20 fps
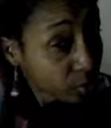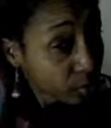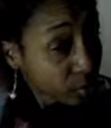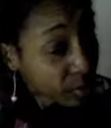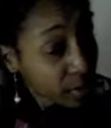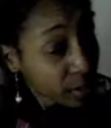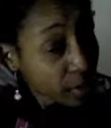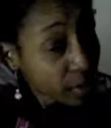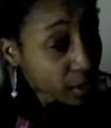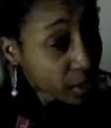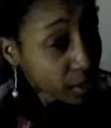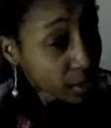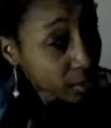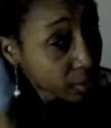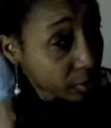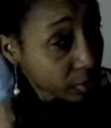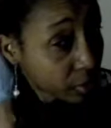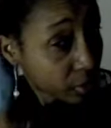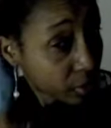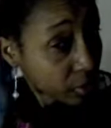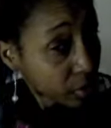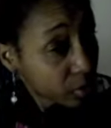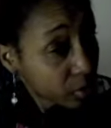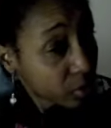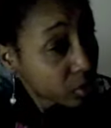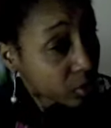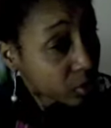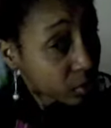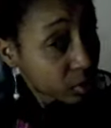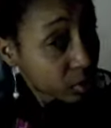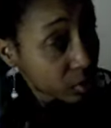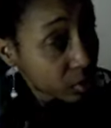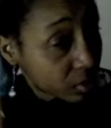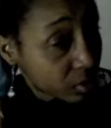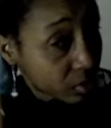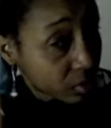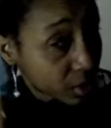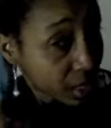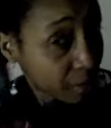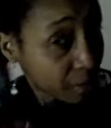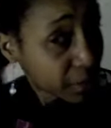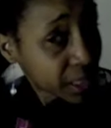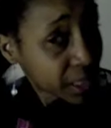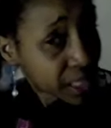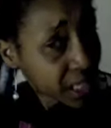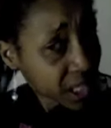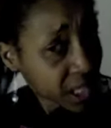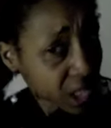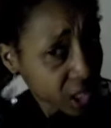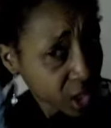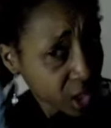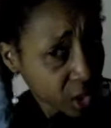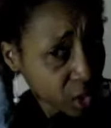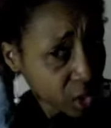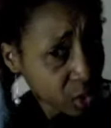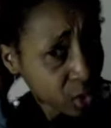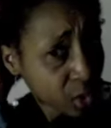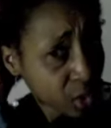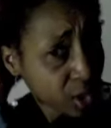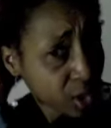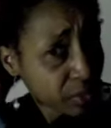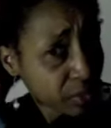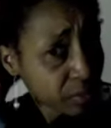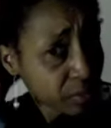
My hair feels, application is good.